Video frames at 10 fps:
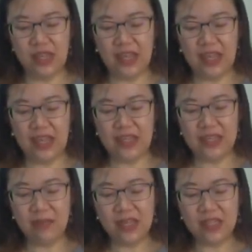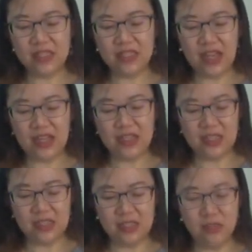and demanded
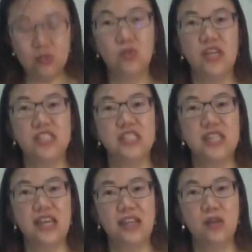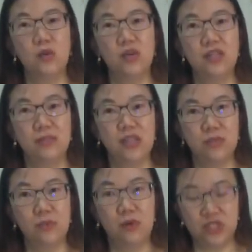Chang'e to actually hand over the
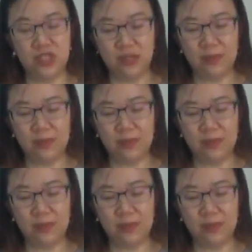magic potion.